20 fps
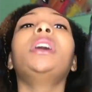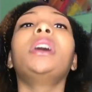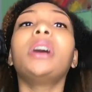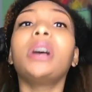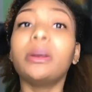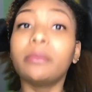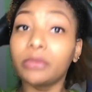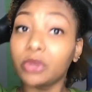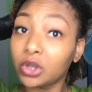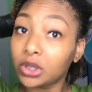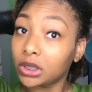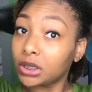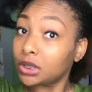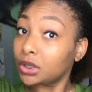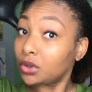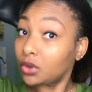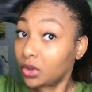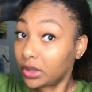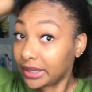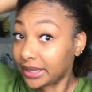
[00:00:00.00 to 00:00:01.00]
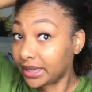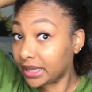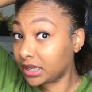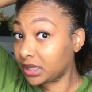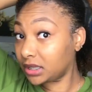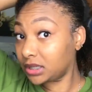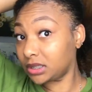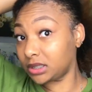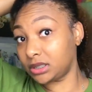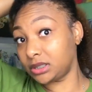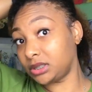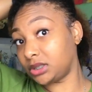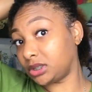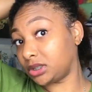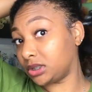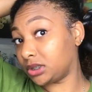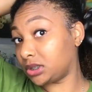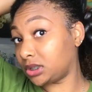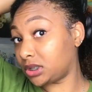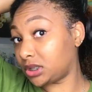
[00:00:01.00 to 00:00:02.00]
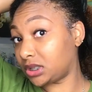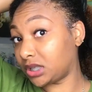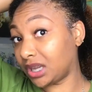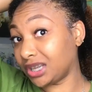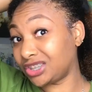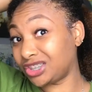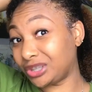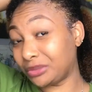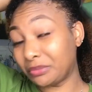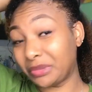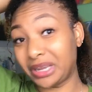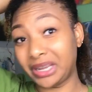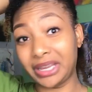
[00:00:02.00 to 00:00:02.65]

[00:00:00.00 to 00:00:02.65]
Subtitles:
I'm gonna go ahead and just section my